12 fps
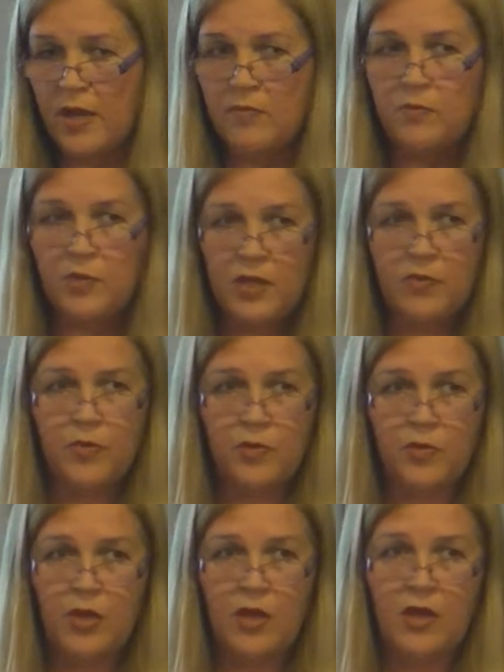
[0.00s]
why
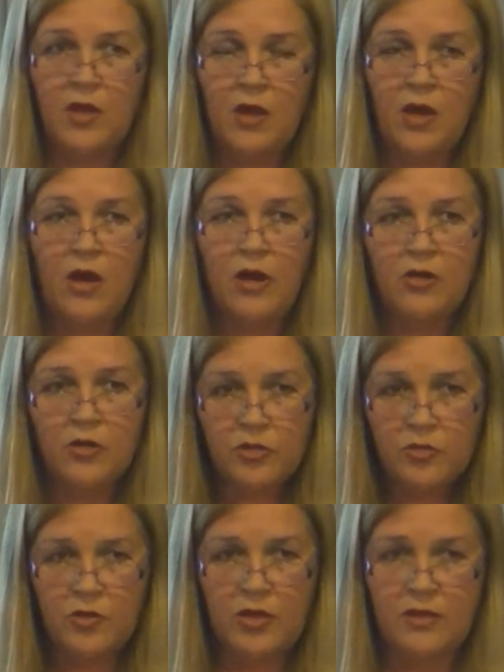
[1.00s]
people are
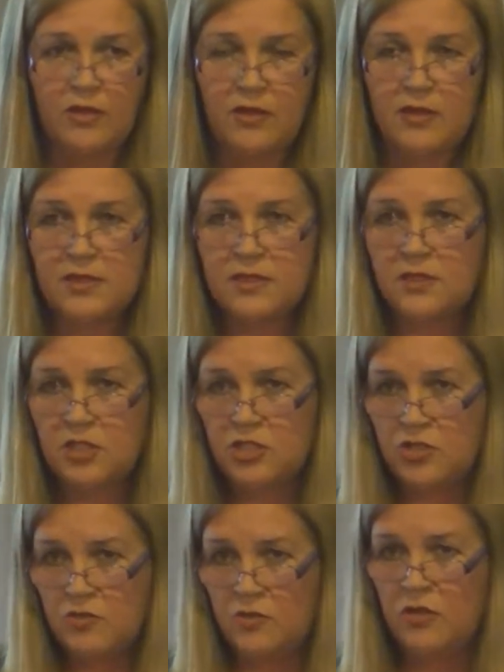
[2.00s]
not doing the things they
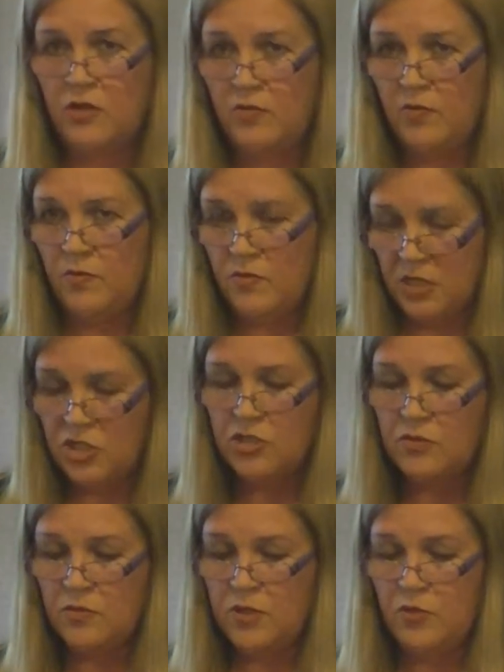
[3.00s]

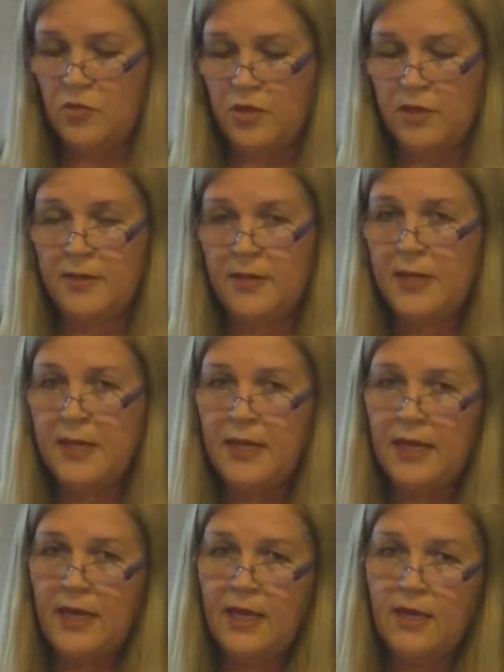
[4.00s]
should be doing.
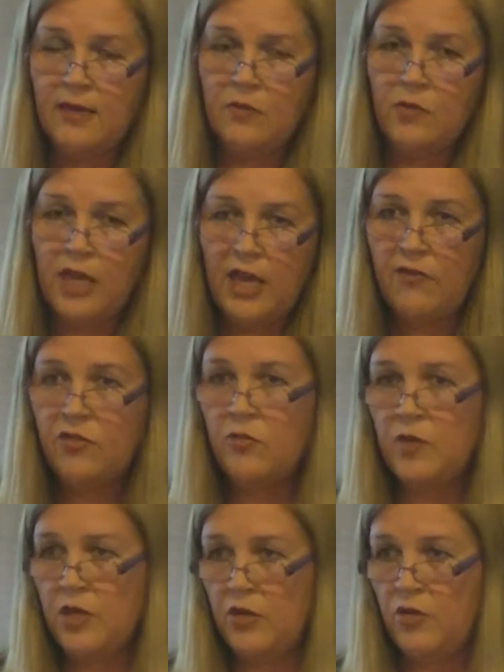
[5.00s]
And we have to
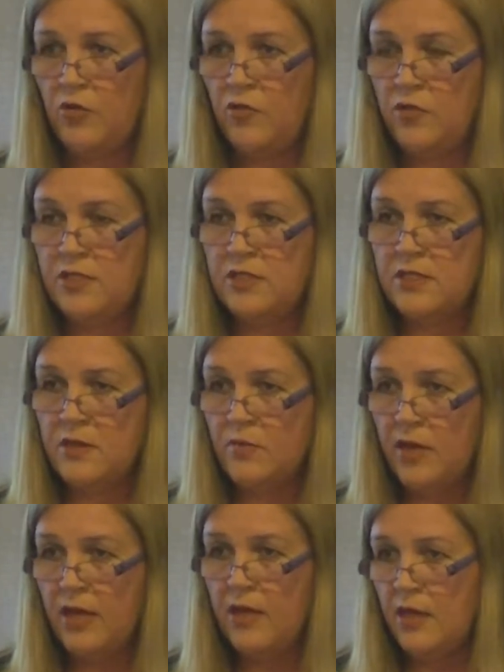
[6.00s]
be careful. If
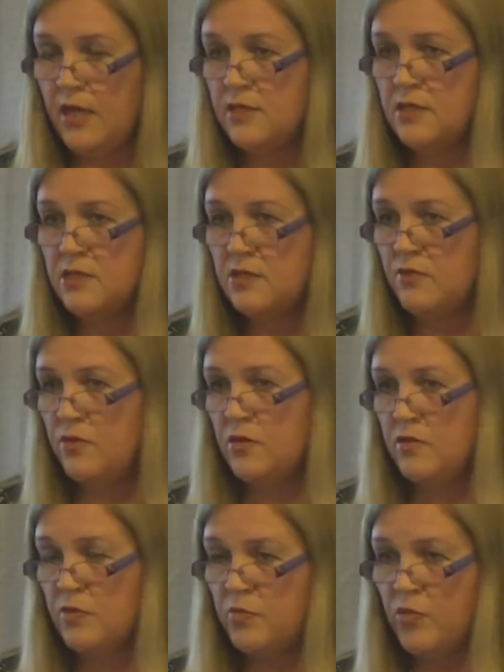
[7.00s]
somebody has a
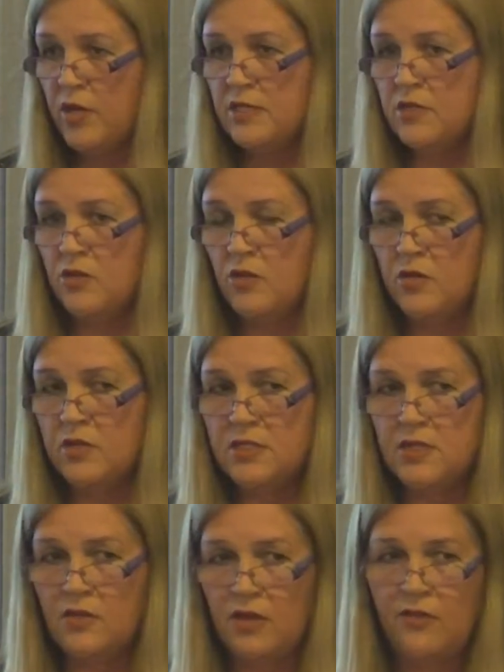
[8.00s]
severe depression, you're not going to
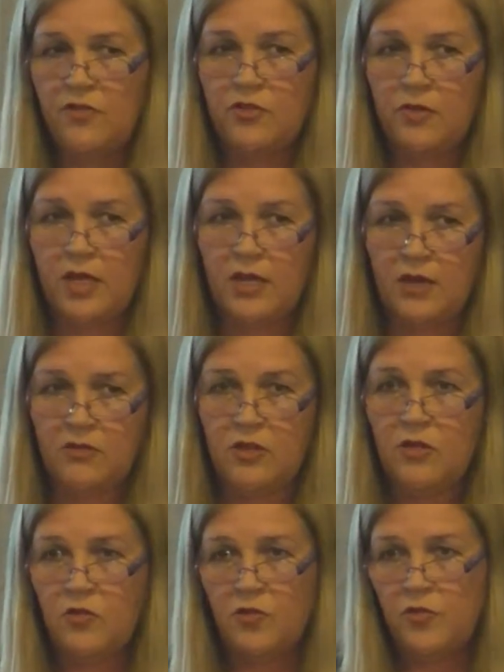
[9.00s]
say you have to get
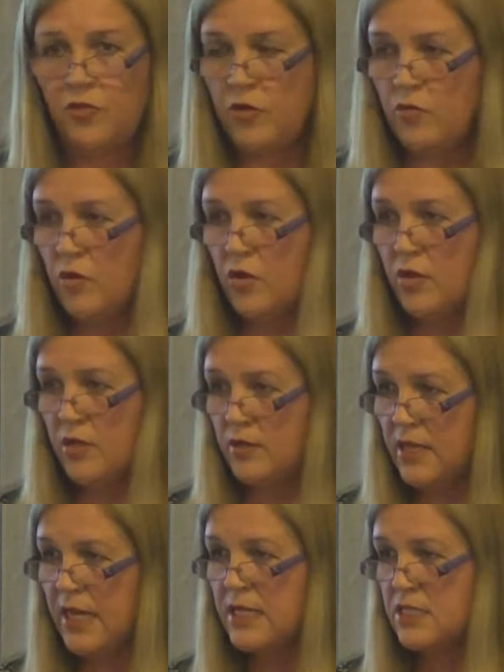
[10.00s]
out and go for a walk.
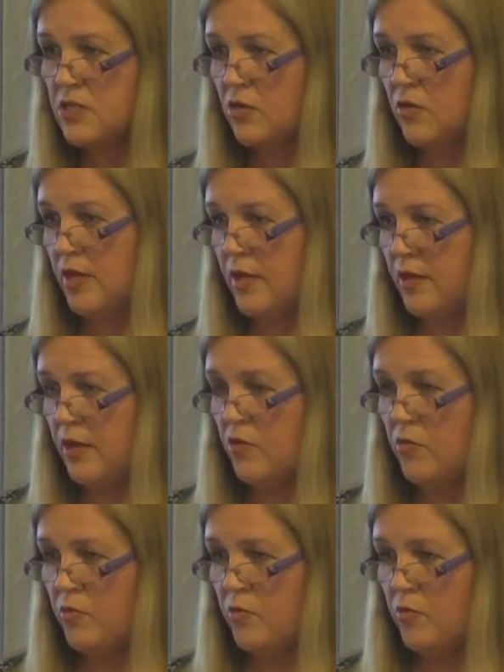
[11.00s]
That is not going to